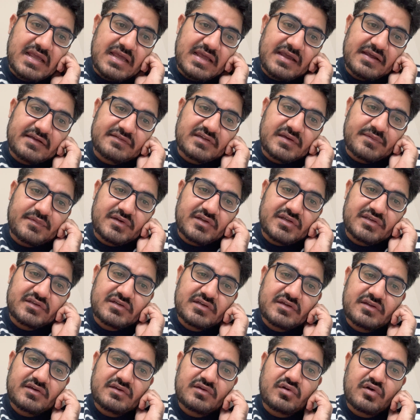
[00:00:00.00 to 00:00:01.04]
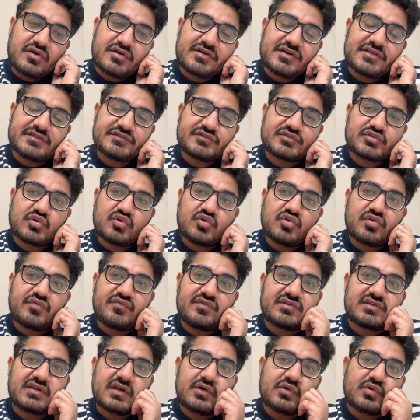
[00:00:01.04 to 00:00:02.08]
Examination, incontinence score,
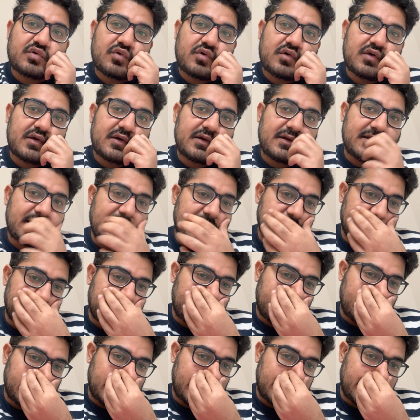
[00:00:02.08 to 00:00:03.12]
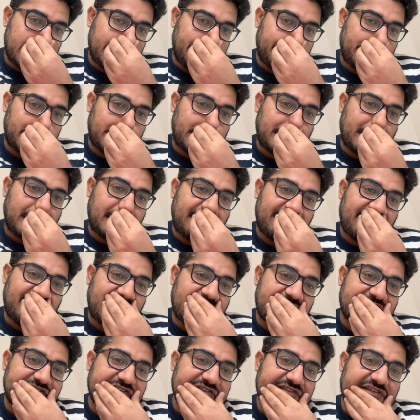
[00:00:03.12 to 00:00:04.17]
which I told that
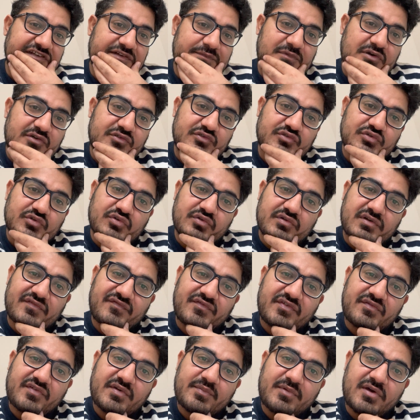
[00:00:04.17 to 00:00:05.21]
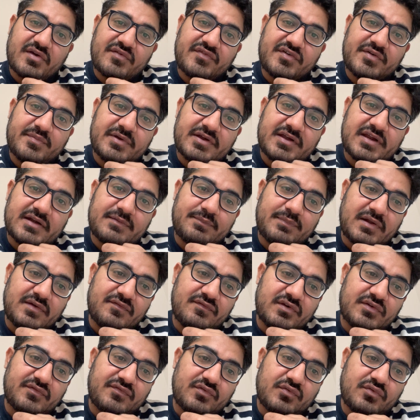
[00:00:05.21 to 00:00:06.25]
Vasey Zinmark score, refer for biofeedback and
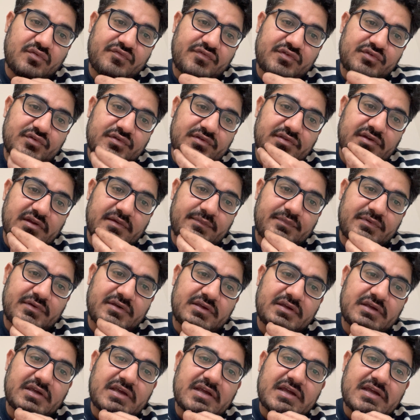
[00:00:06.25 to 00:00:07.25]
pelvic floor physiotherapy.